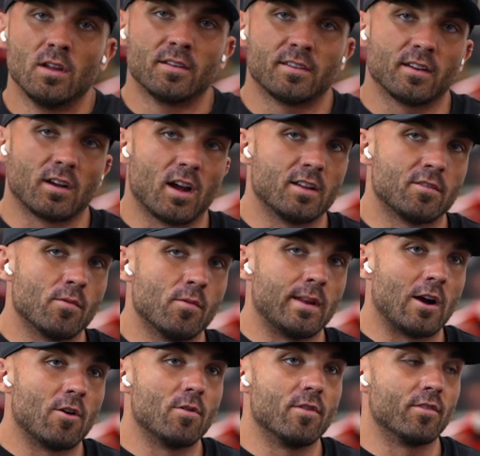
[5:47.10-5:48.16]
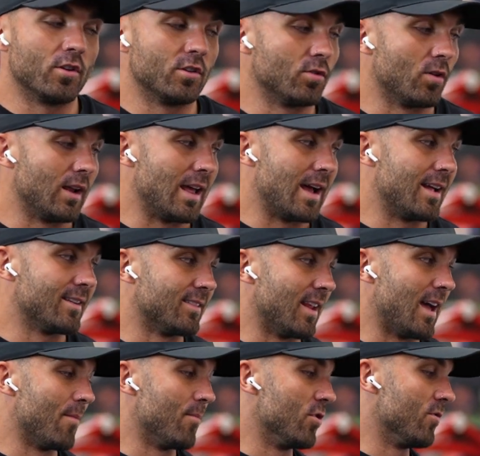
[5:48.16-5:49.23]
So guys, we're now moving on to our last
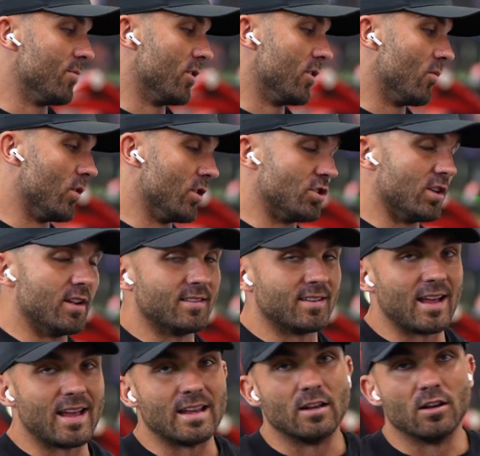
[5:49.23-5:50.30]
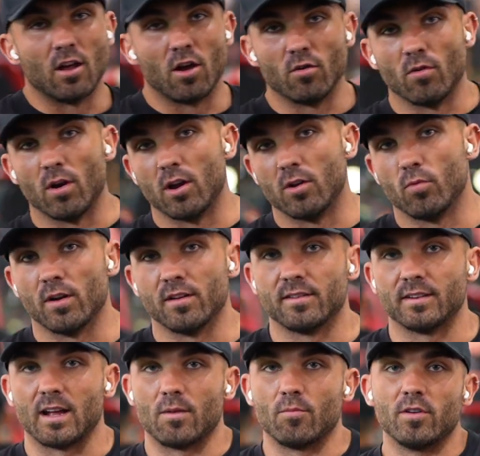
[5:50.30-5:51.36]
lap movement, which is a low row.
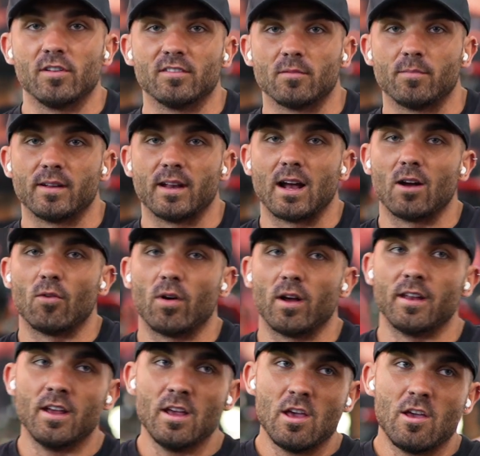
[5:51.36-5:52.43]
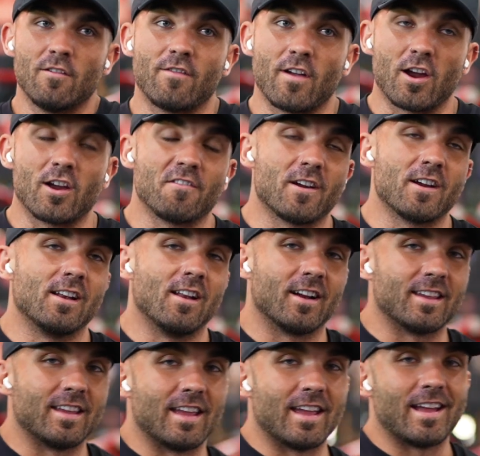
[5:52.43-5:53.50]
Once again, we're using a PANATTA one. Very, very
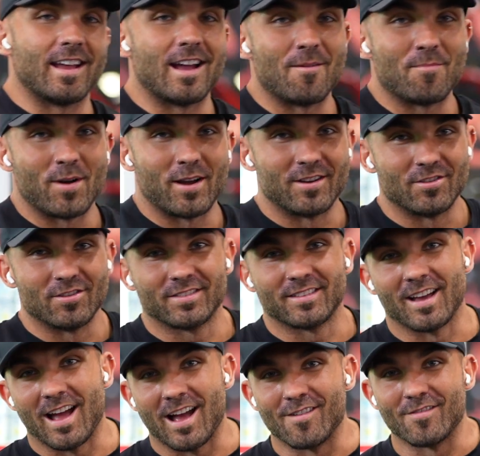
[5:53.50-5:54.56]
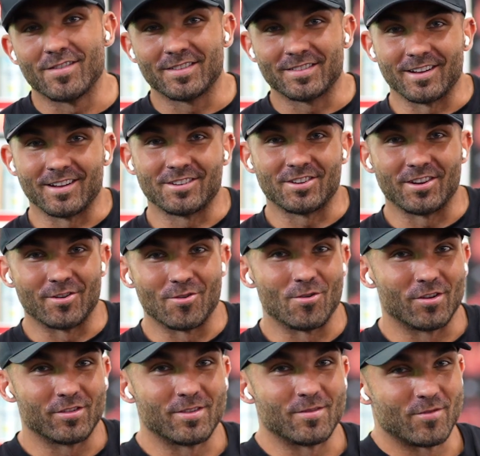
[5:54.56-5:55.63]
lucky here at Binous to have such an
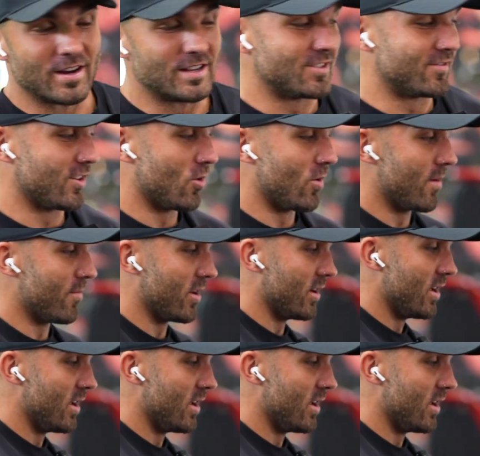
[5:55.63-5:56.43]
awesome range of equipment.